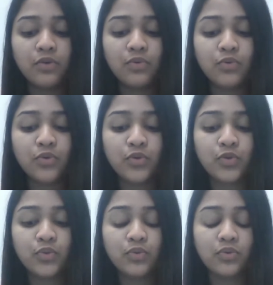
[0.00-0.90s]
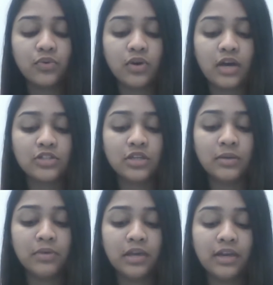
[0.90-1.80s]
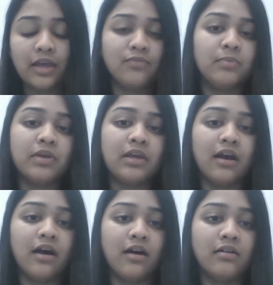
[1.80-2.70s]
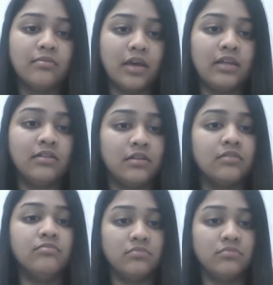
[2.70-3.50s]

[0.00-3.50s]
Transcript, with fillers: you actually made MVP in